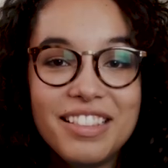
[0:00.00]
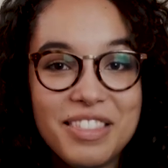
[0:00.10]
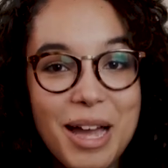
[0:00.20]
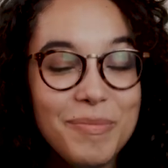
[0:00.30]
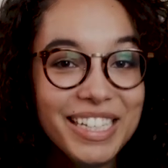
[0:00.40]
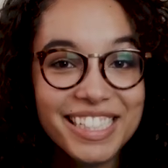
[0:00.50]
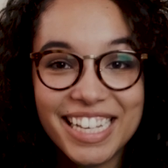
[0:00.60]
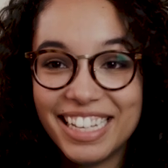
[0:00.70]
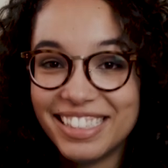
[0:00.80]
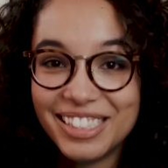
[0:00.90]
that that means
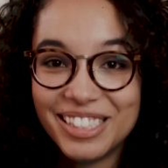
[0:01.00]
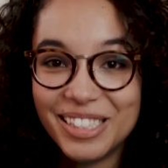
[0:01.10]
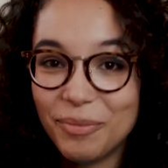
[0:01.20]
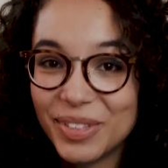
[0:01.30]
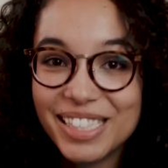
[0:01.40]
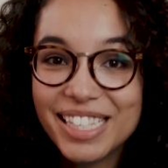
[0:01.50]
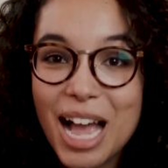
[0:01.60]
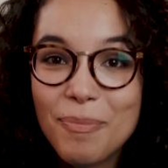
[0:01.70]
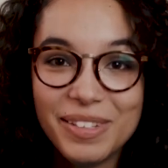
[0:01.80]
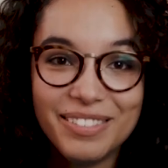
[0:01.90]
that something's
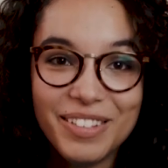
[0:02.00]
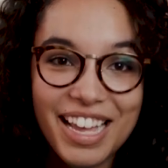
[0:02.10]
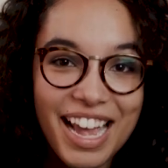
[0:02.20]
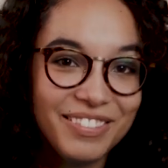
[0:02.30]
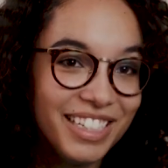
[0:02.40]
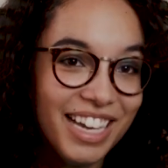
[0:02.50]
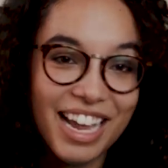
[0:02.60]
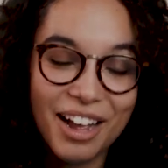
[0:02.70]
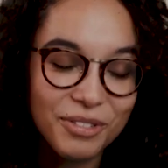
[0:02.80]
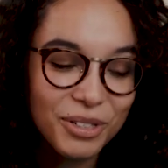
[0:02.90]
up and
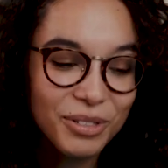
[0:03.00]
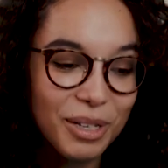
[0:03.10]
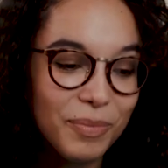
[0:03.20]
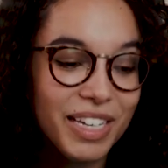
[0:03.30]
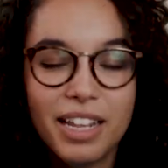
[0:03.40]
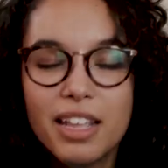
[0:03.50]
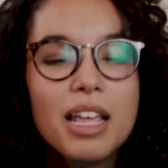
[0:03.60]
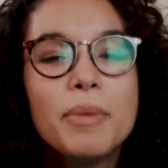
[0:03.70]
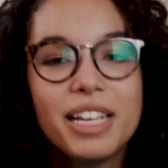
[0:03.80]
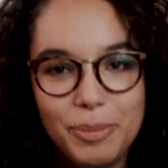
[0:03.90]
I have to do something.
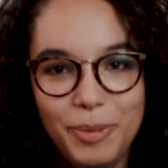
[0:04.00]
Let me